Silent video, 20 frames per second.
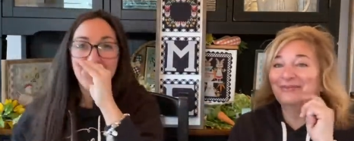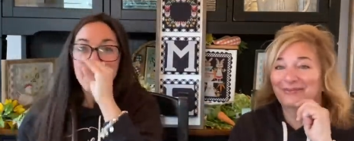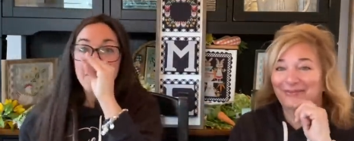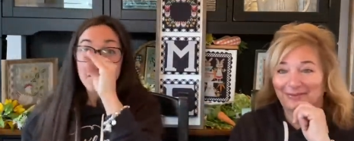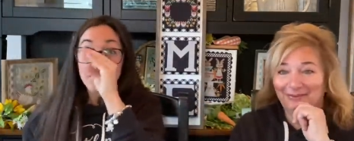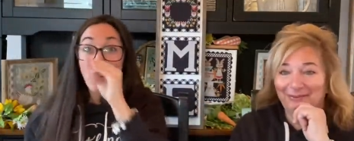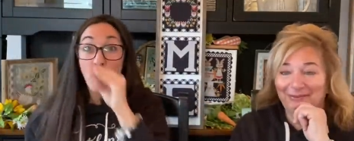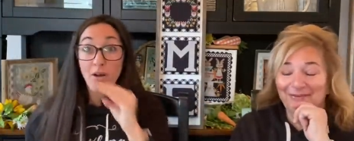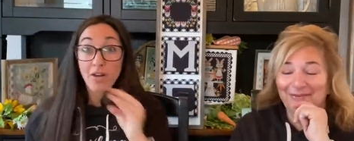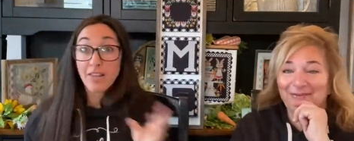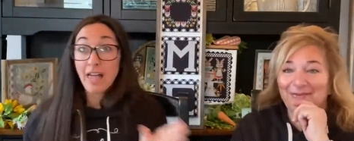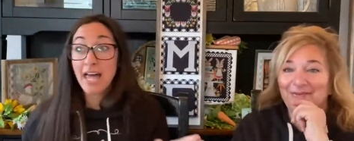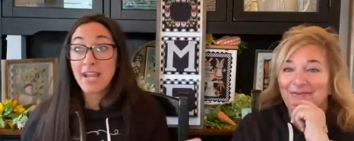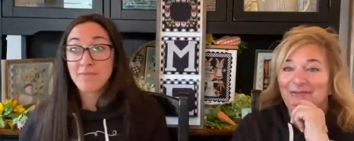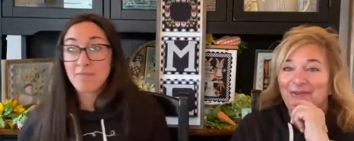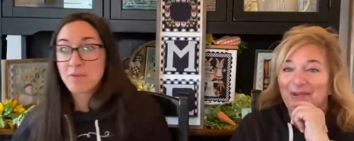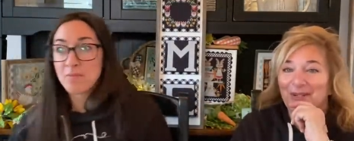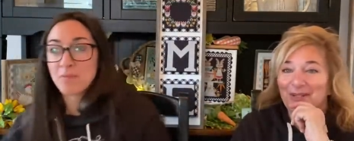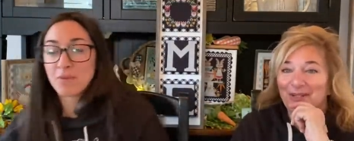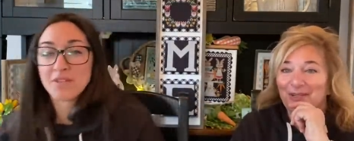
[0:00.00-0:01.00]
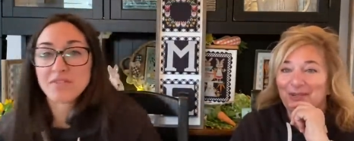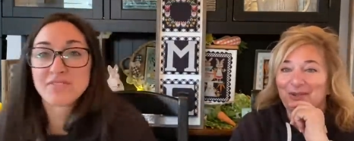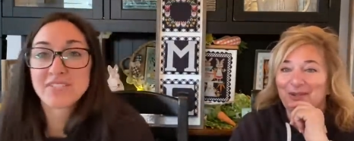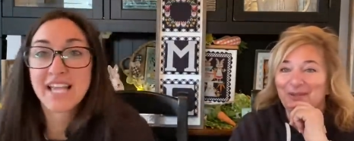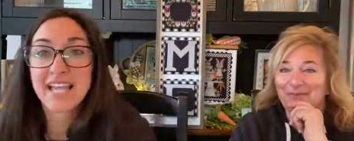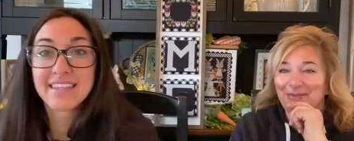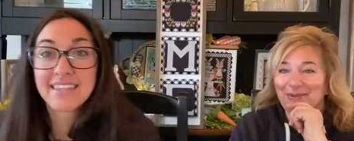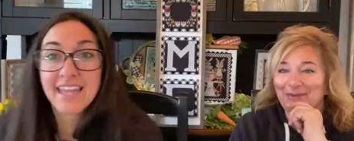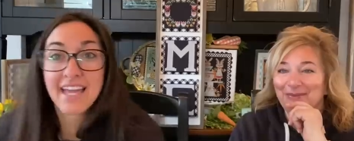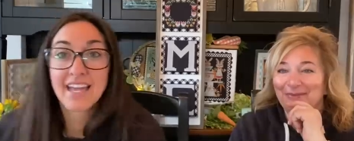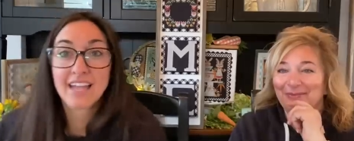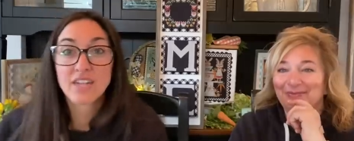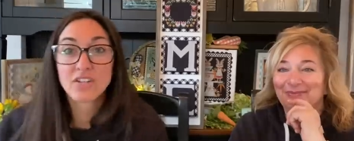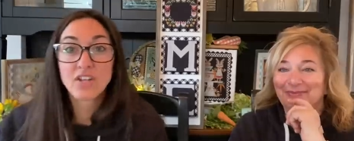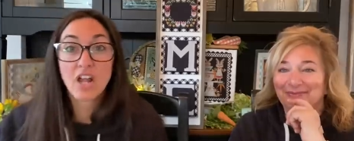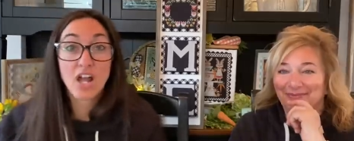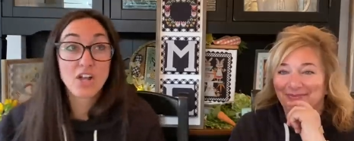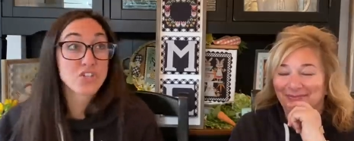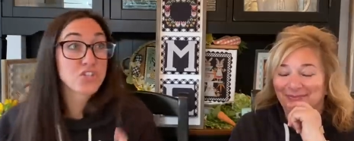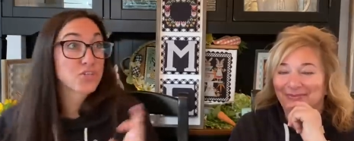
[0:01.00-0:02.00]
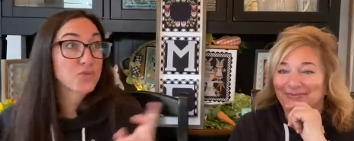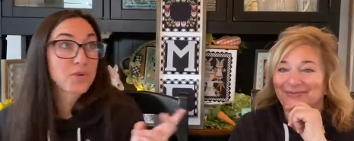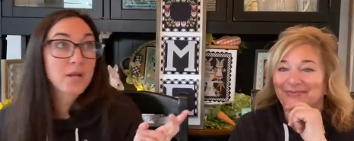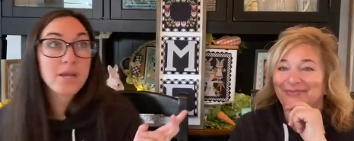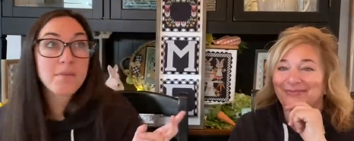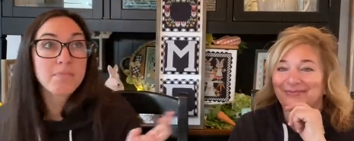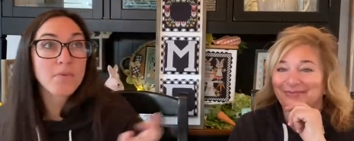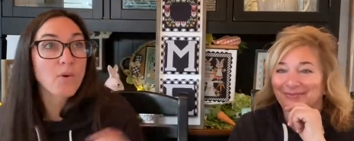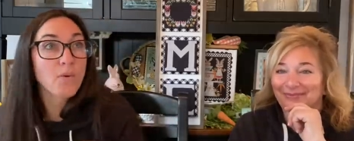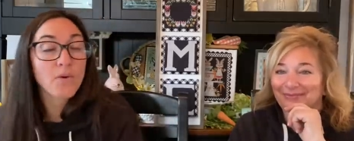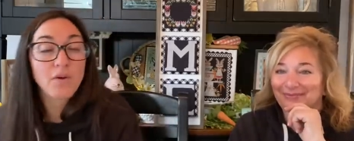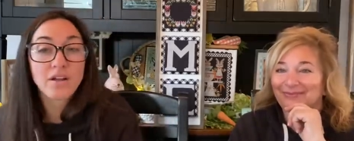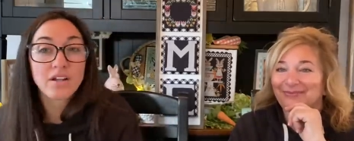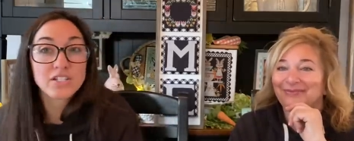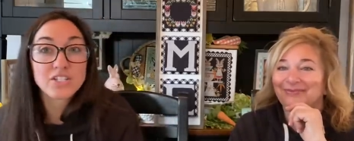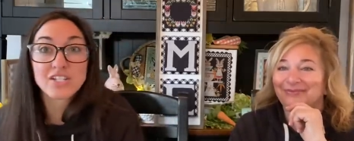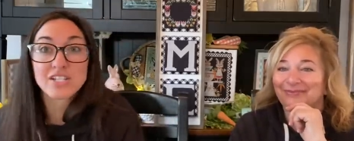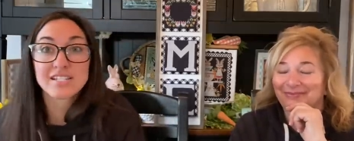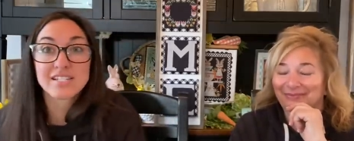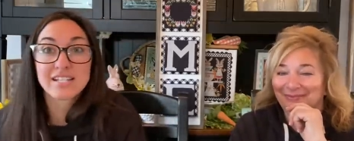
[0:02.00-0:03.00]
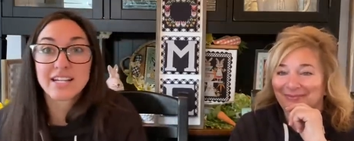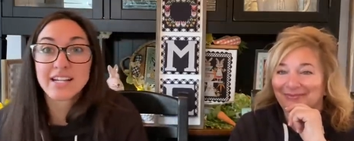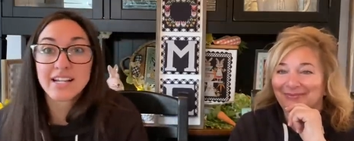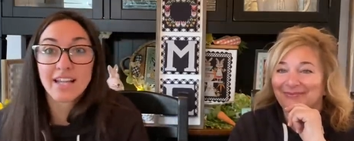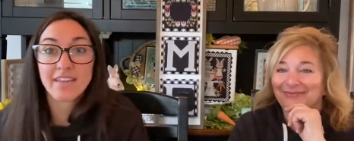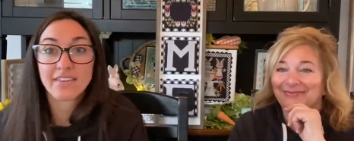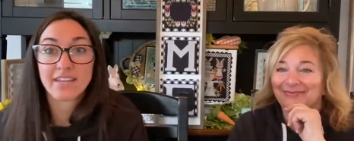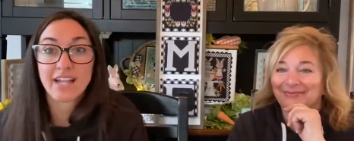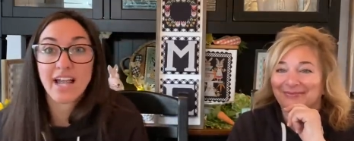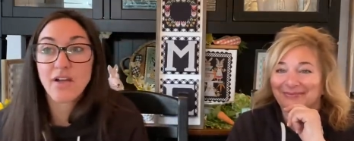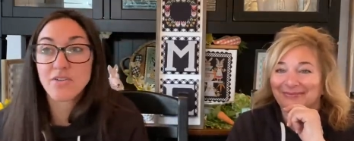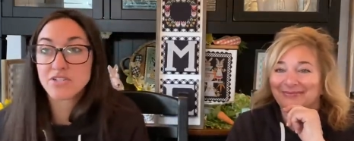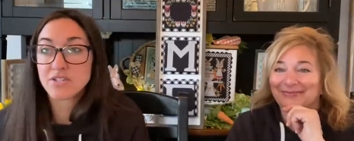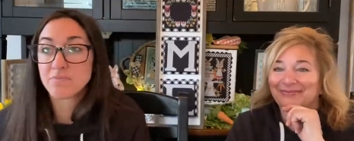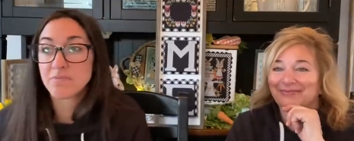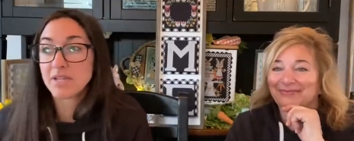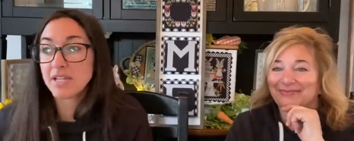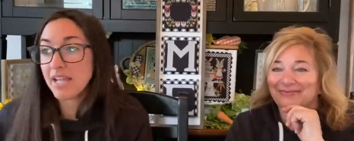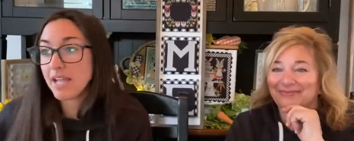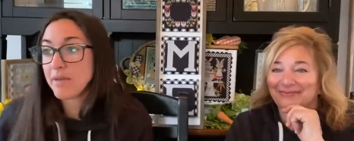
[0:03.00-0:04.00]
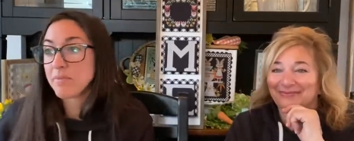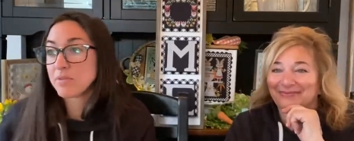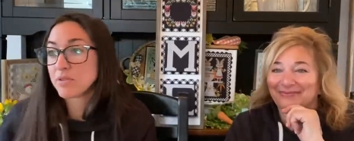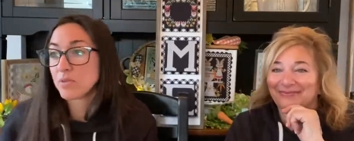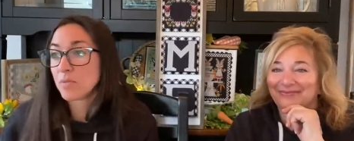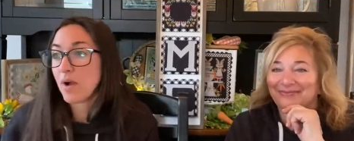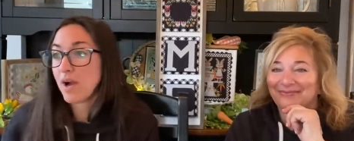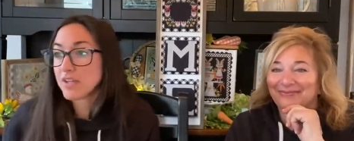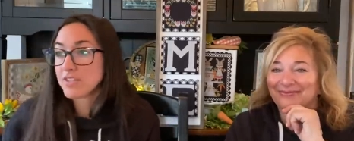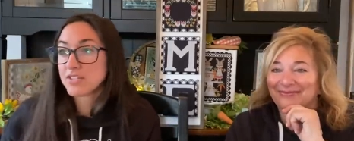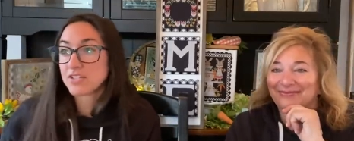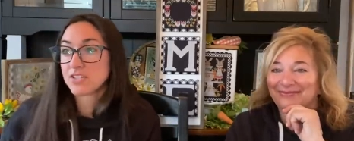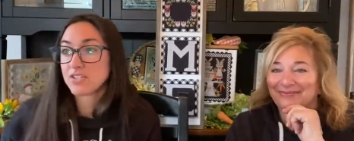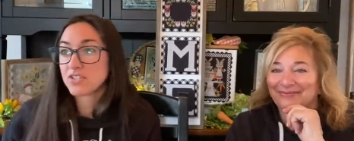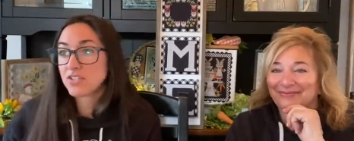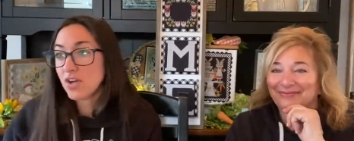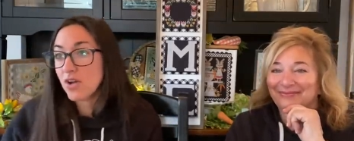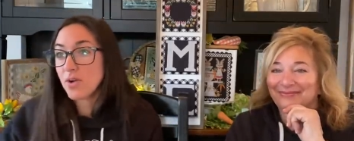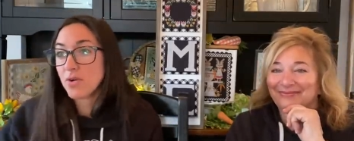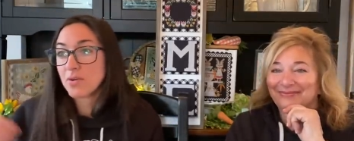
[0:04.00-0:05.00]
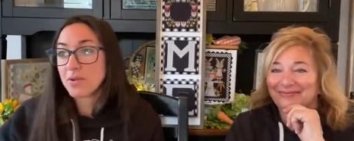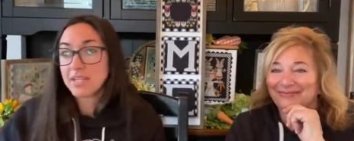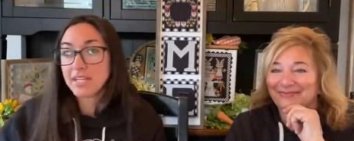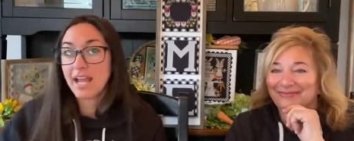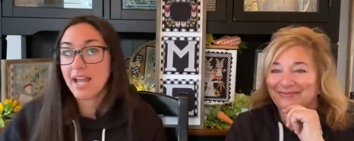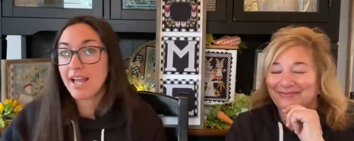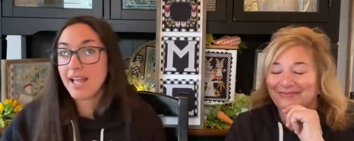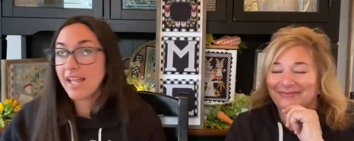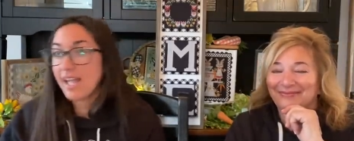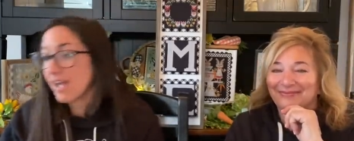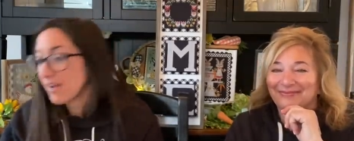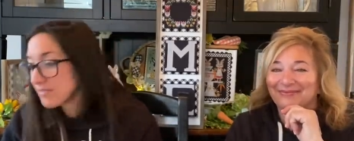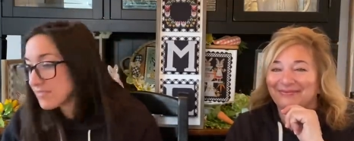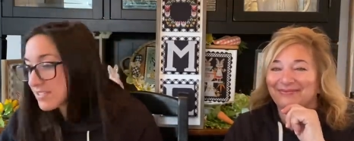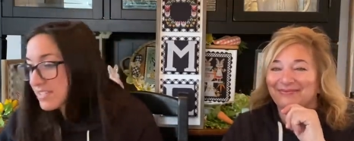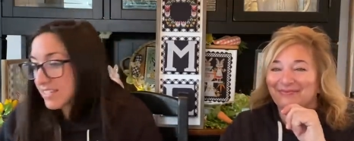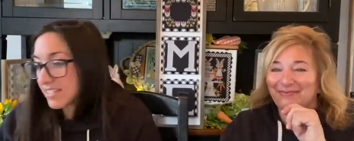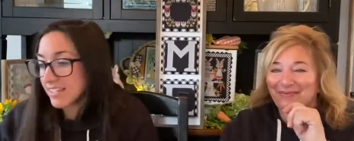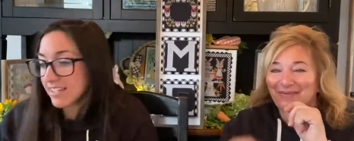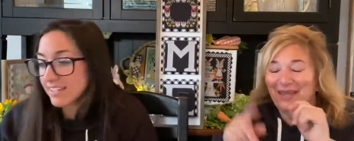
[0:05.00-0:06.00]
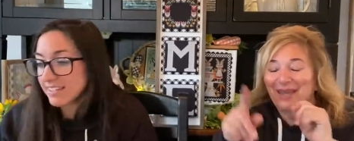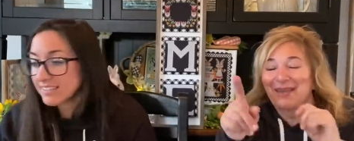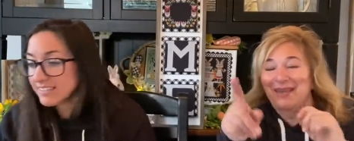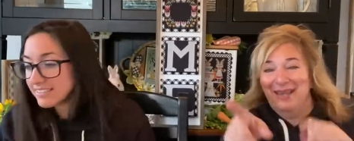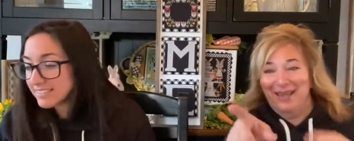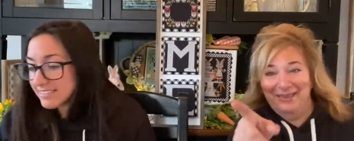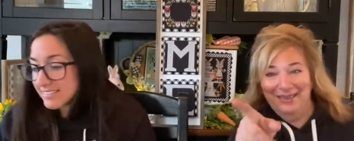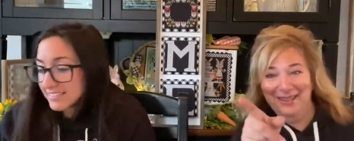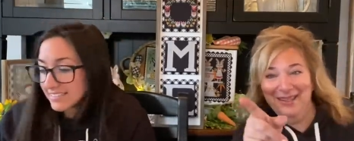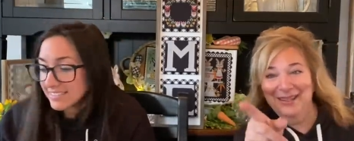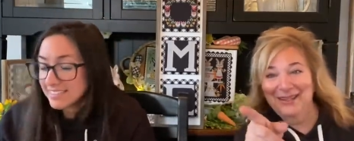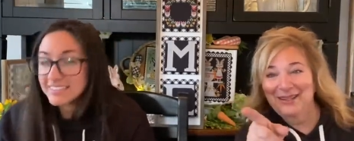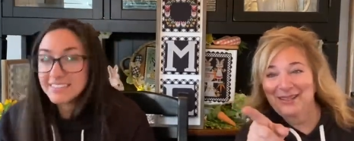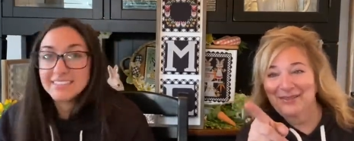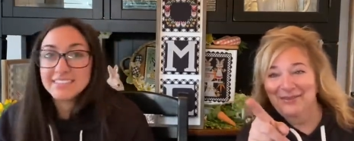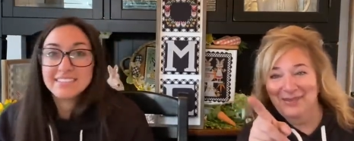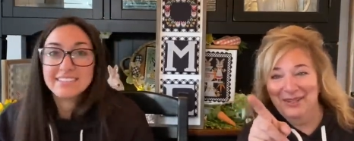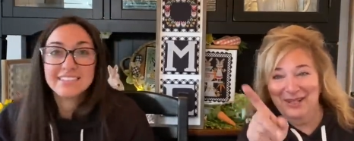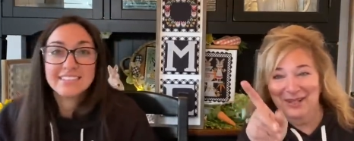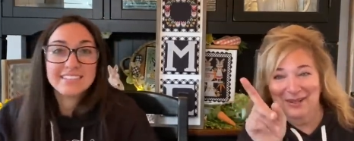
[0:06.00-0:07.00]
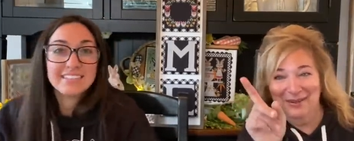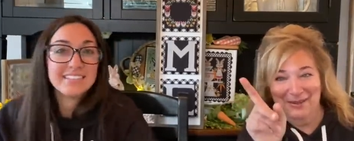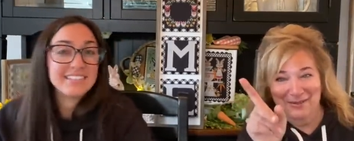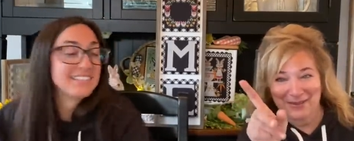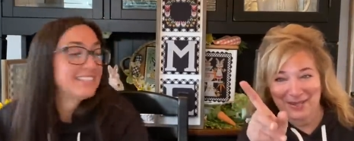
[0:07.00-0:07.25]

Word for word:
Speaker 1: No, a lot of people have said that. A trip or just sitting on the couch and being able to watch your show and not have to...
Speaker 2: At the end of the video, I'm